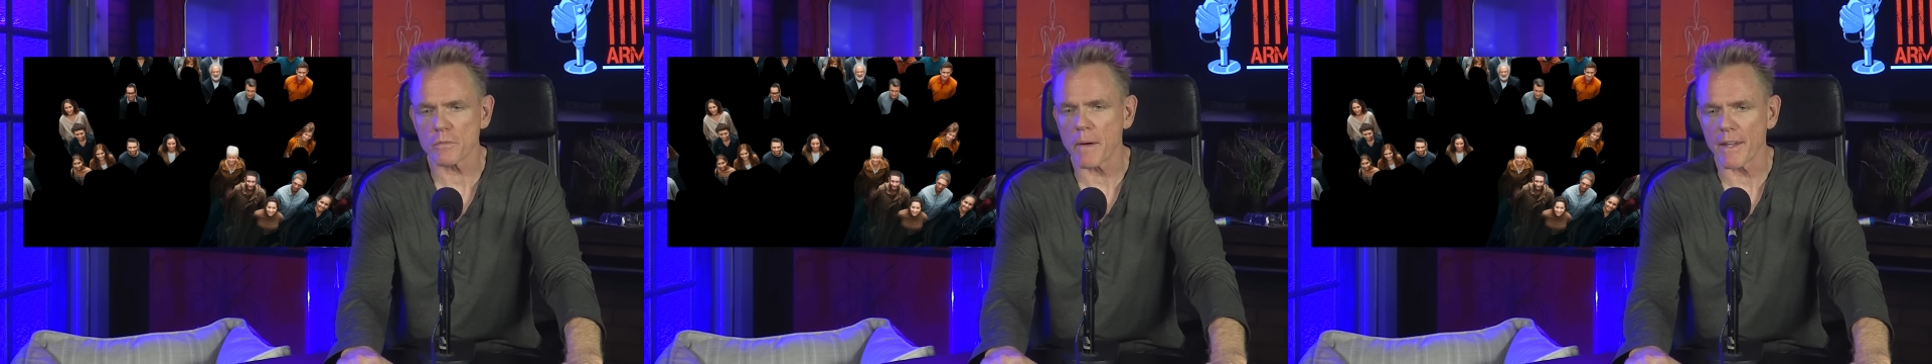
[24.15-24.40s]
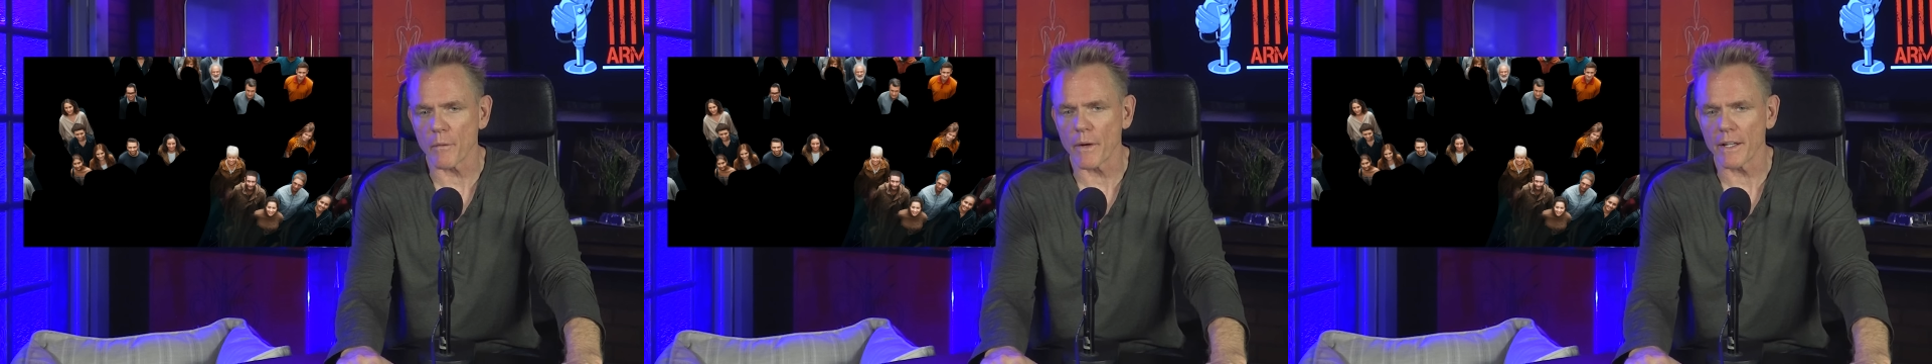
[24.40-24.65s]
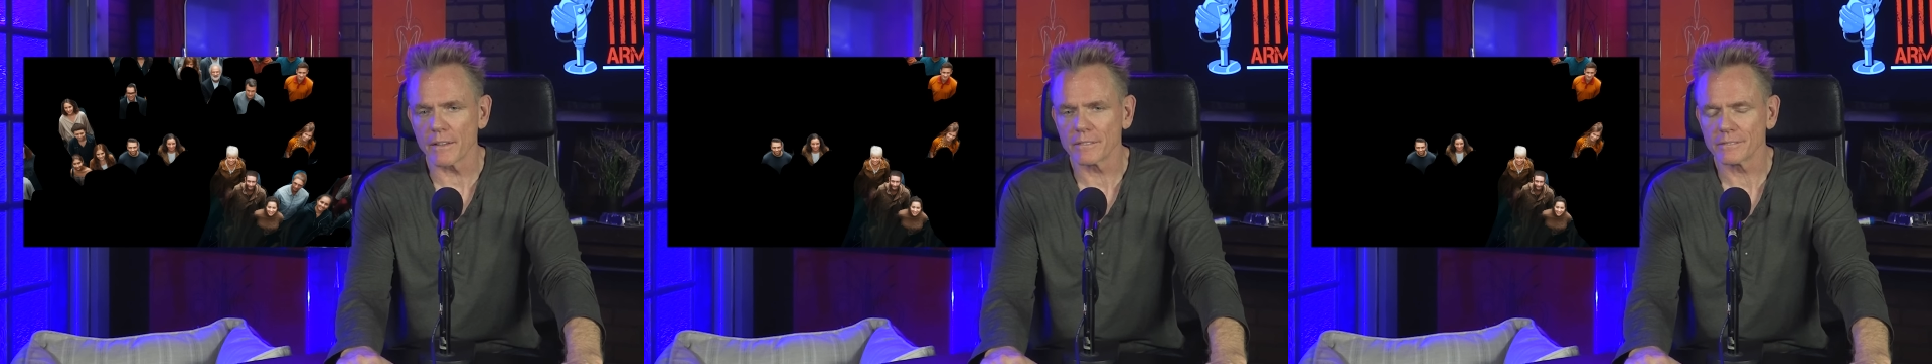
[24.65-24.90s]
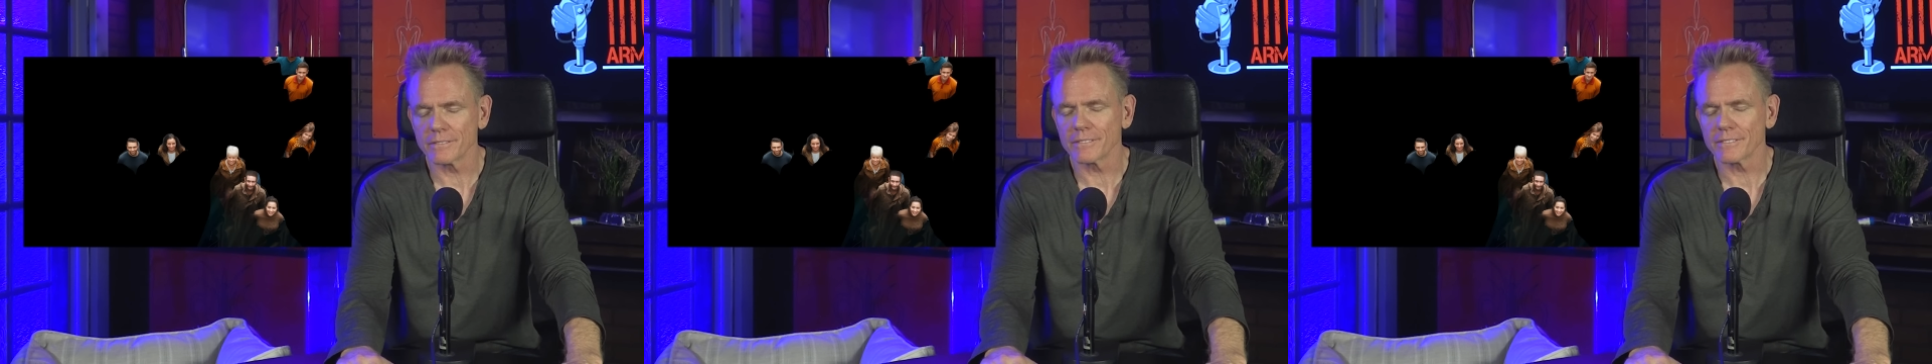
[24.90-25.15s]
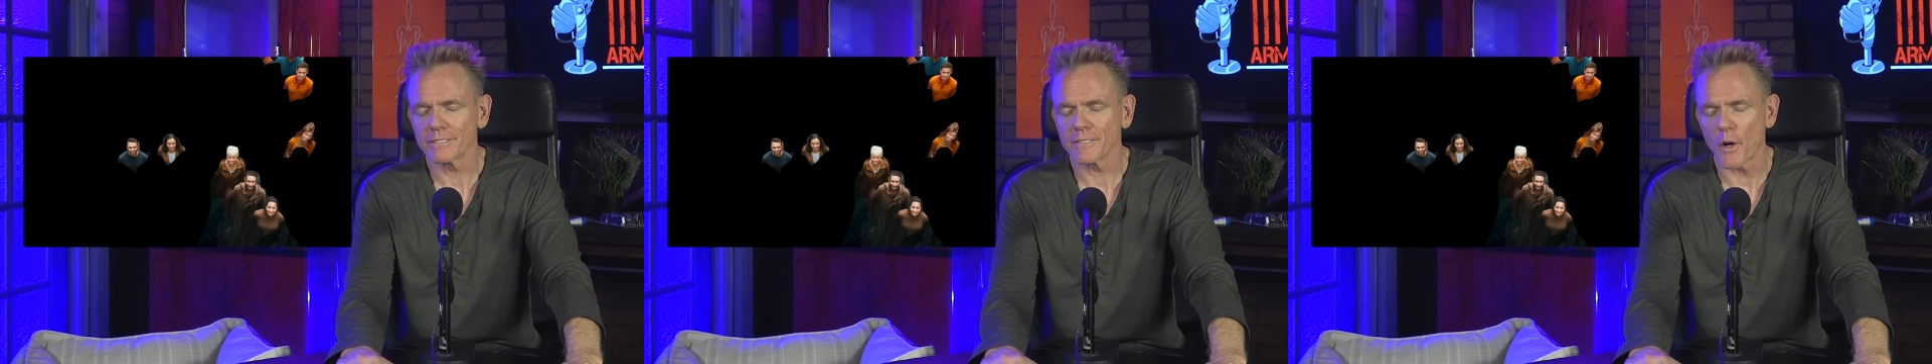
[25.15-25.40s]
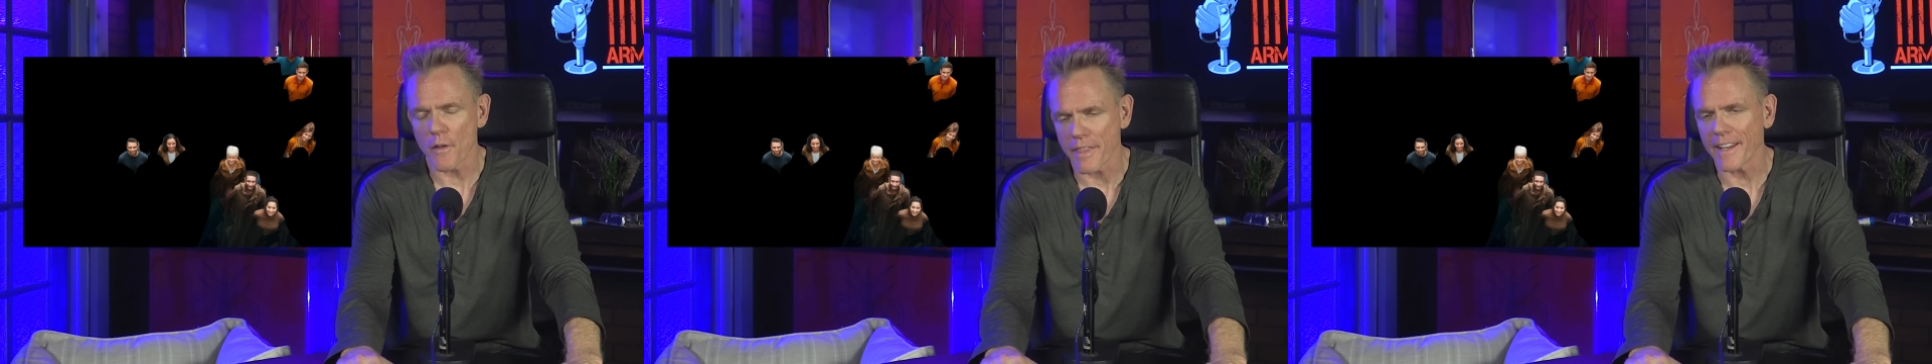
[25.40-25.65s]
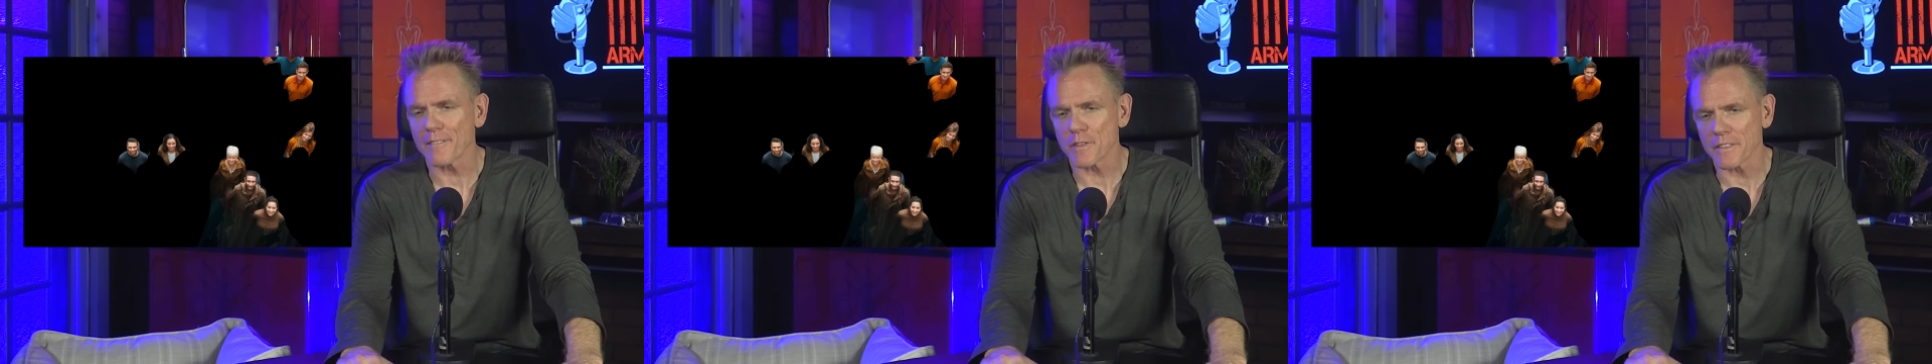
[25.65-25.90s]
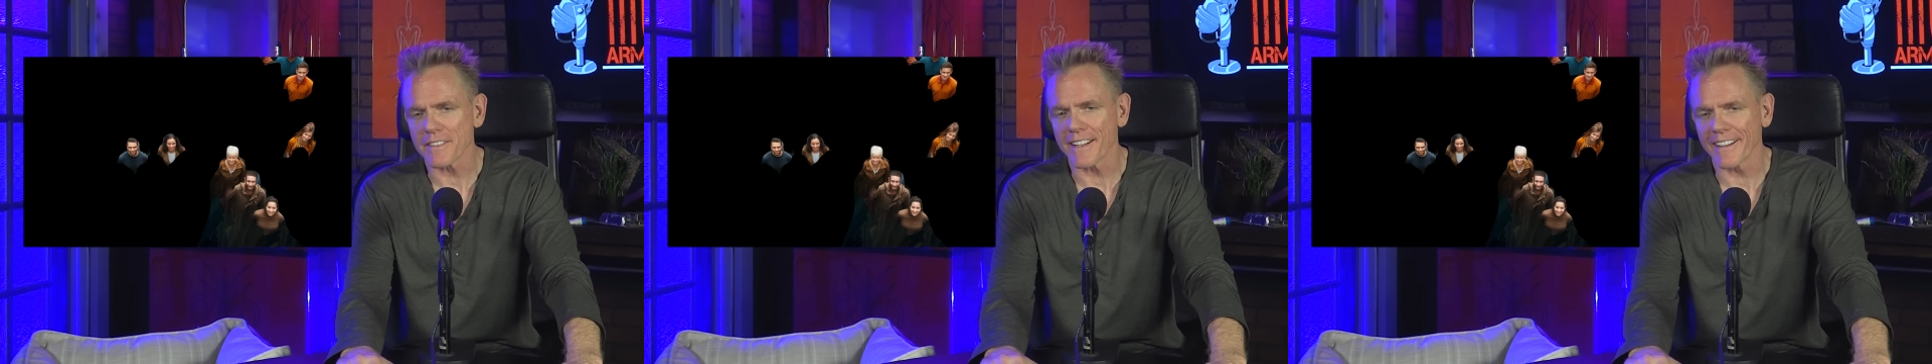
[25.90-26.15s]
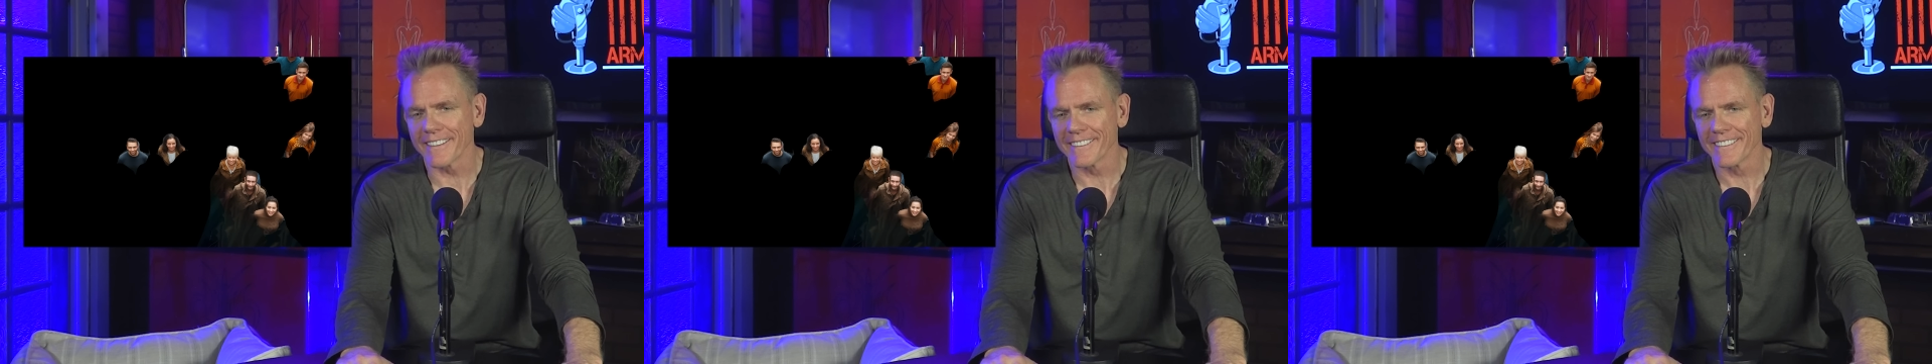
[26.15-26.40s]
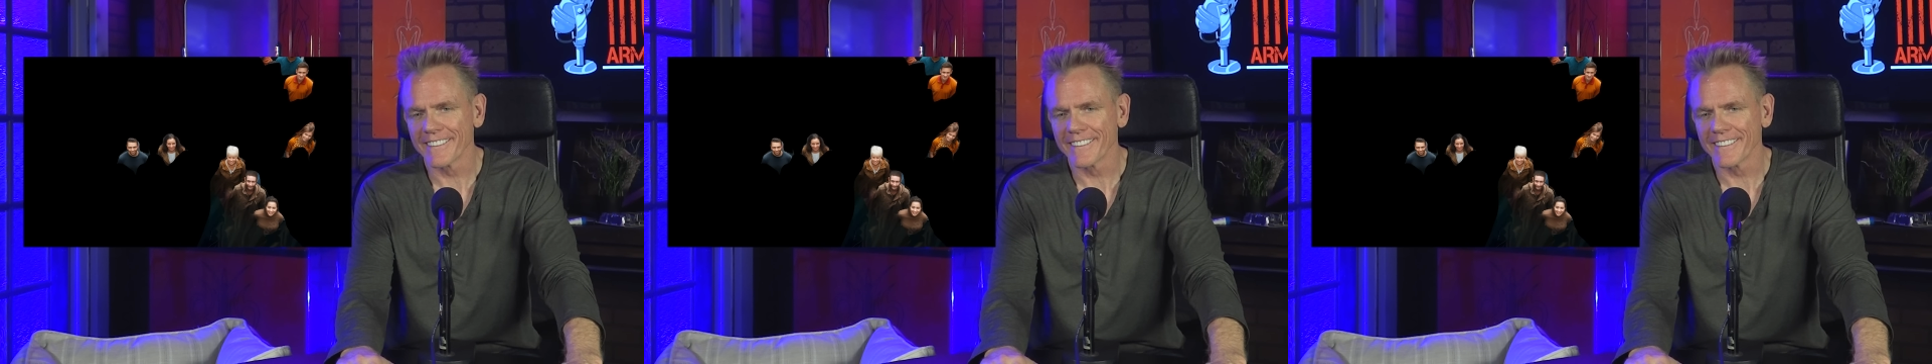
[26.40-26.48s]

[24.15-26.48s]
by the way, are thankful today.